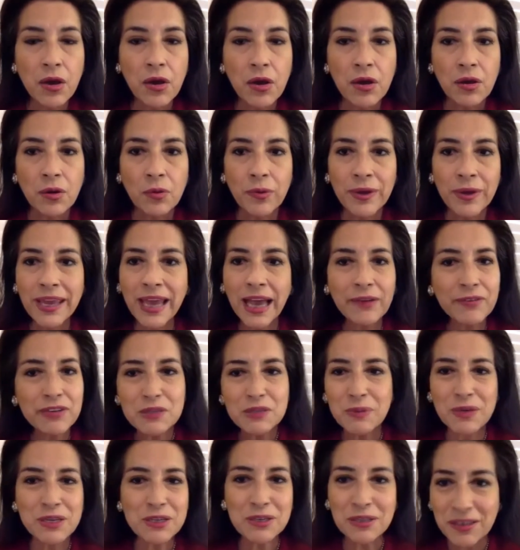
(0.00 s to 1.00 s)
We have a
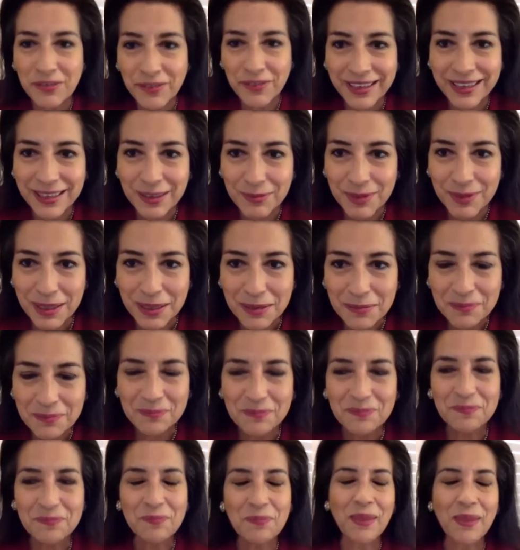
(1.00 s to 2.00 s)
special event coming up,
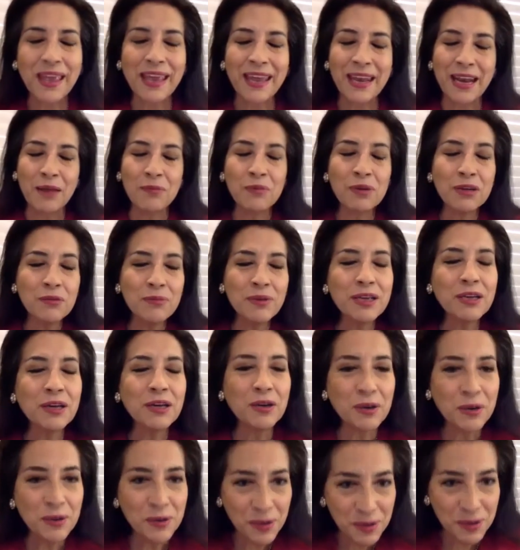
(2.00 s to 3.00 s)
and I'm going to be
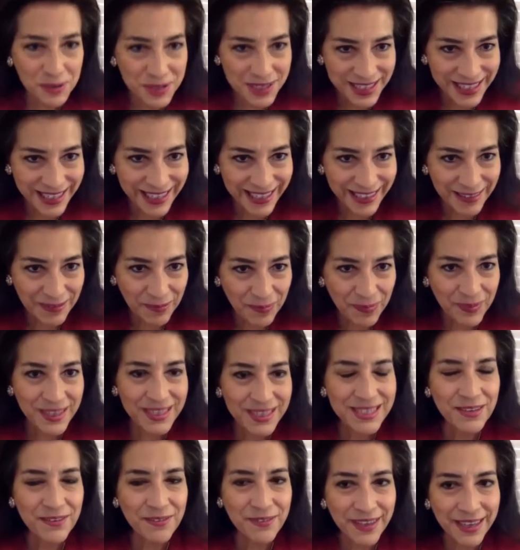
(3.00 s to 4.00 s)
co-hosting
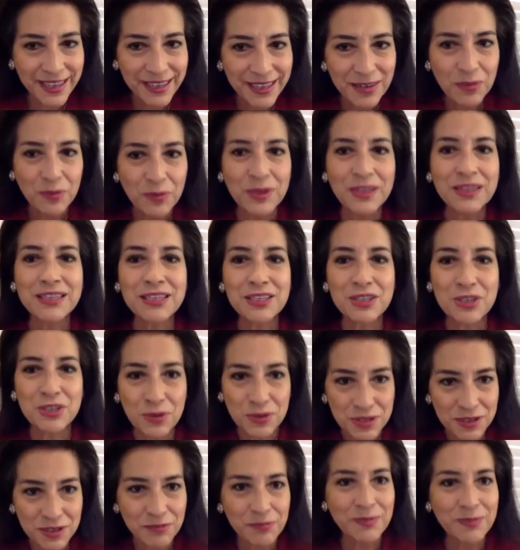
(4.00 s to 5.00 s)
this event with
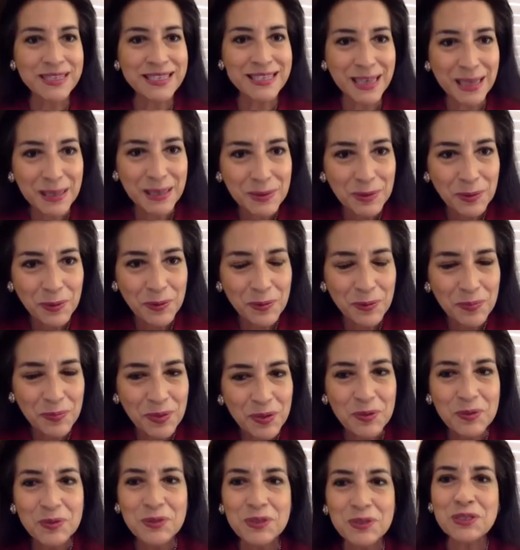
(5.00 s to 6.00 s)
Joseph Masato,
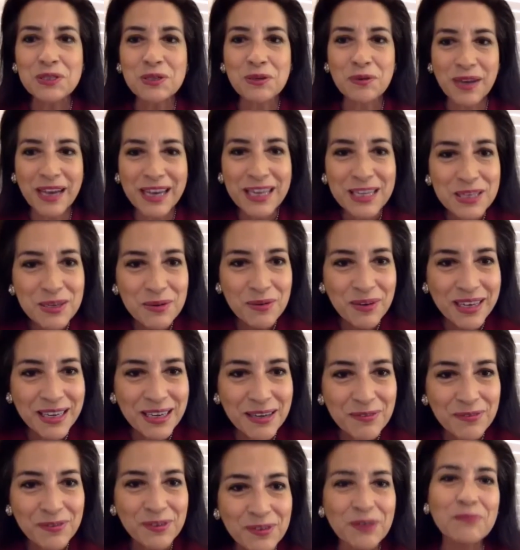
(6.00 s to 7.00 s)
who just
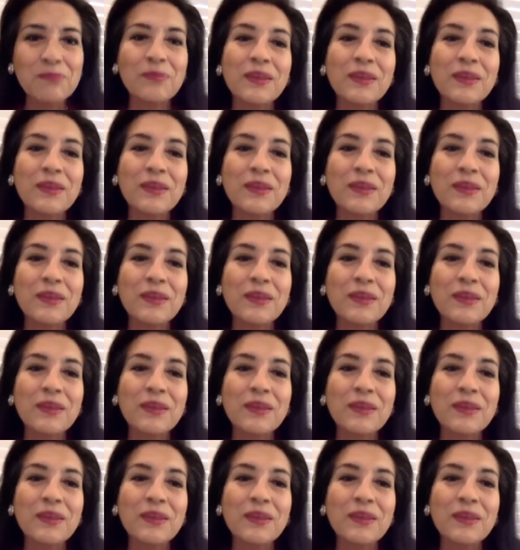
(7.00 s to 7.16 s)
graduated from